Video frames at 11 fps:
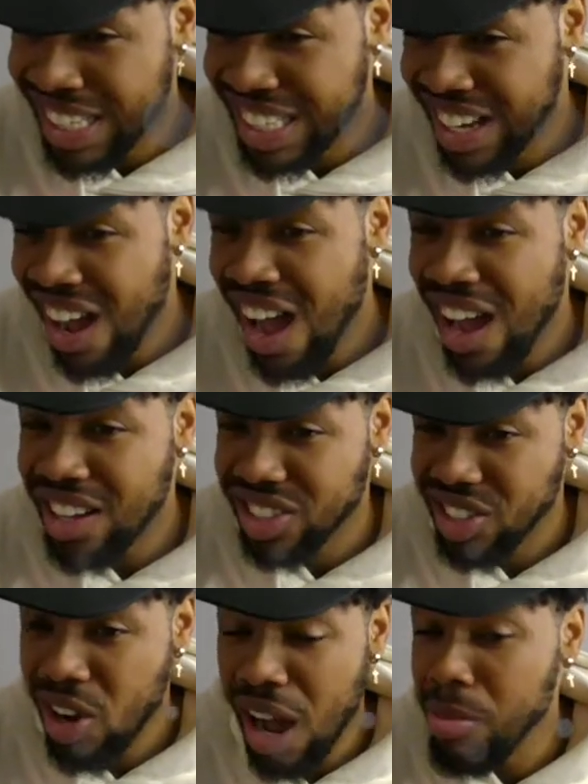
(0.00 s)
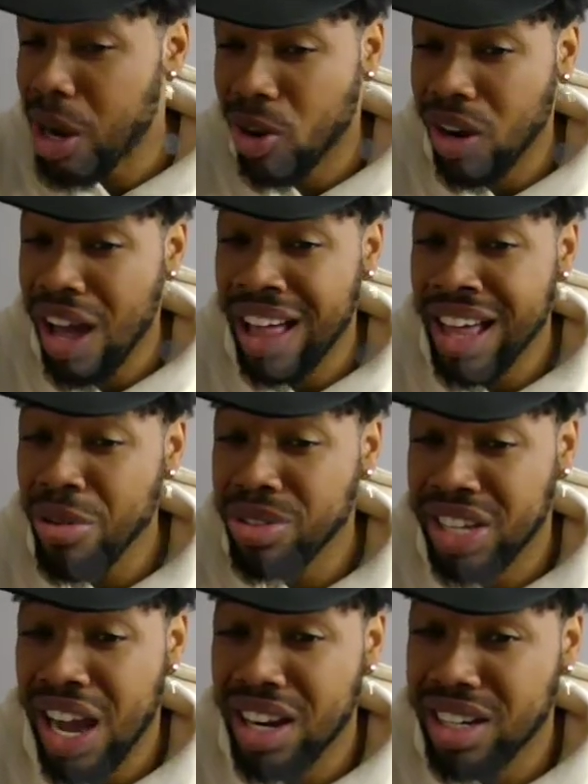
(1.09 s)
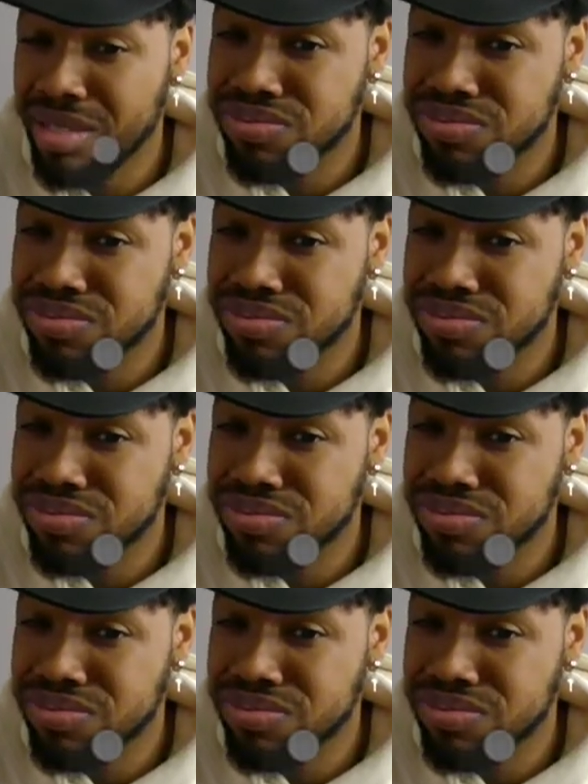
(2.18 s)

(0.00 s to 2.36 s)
gosh, yo, I'm not gonna lie, that was kind of...